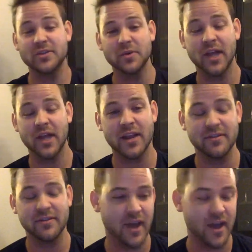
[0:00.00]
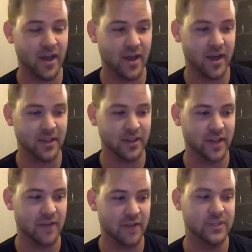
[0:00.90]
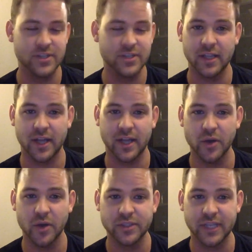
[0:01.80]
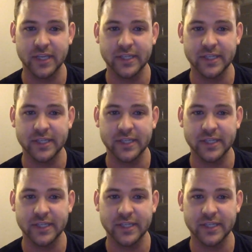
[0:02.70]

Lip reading: a lot of DJing, a lot of hosting.